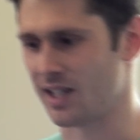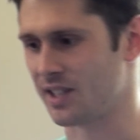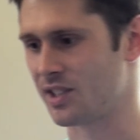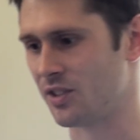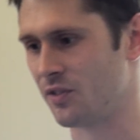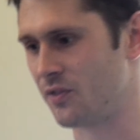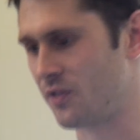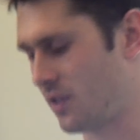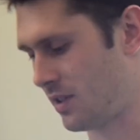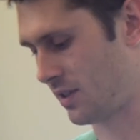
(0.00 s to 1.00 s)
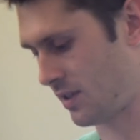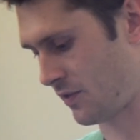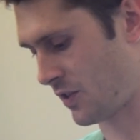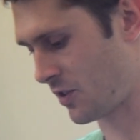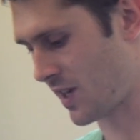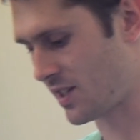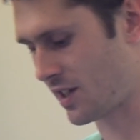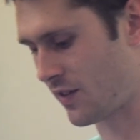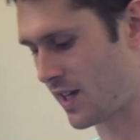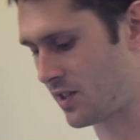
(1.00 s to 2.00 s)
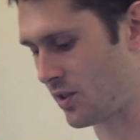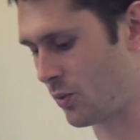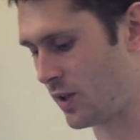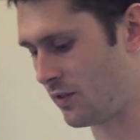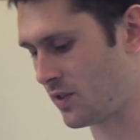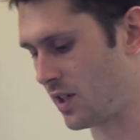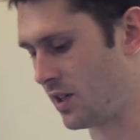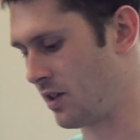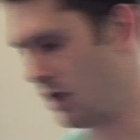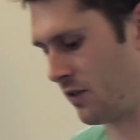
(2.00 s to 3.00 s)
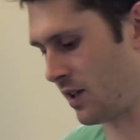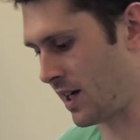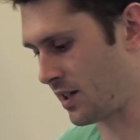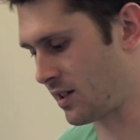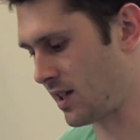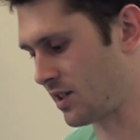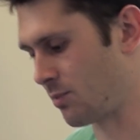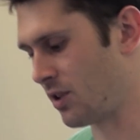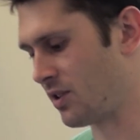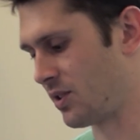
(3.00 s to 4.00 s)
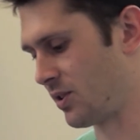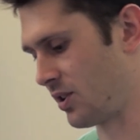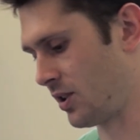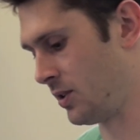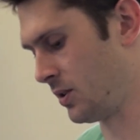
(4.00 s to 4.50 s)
a list of fundraising events that we've done over the last 6 months or so.